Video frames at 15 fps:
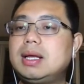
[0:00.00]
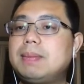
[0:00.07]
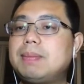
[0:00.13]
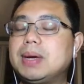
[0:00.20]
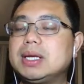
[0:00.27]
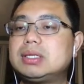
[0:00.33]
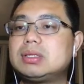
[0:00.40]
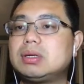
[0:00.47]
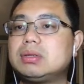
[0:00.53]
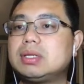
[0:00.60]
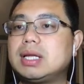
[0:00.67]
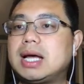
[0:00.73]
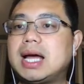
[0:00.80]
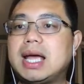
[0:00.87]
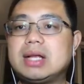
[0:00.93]
based on the
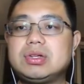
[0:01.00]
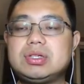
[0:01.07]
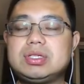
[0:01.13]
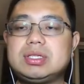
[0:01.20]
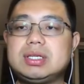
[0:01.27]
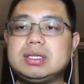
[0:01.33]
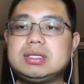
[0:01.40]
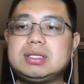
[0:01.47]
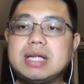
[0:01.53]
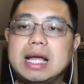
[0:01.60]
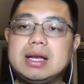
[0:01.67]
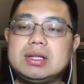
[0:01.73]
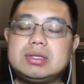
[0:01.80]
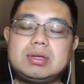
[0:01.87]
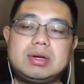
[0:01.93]
IHC
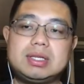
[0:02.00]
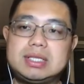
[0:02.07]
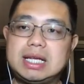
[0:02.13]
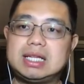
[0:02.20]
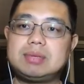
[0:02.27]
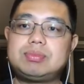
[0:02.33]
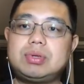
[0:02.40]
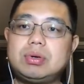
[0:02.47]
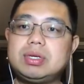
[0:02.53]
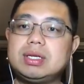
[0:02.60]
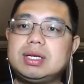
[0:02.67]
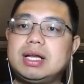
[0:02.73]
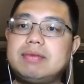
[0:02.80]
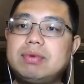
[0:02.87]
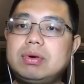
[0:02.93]
staining, so it's at the protein
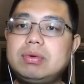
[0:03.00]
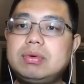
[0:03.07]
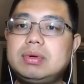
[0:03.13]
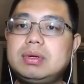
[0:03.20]
level.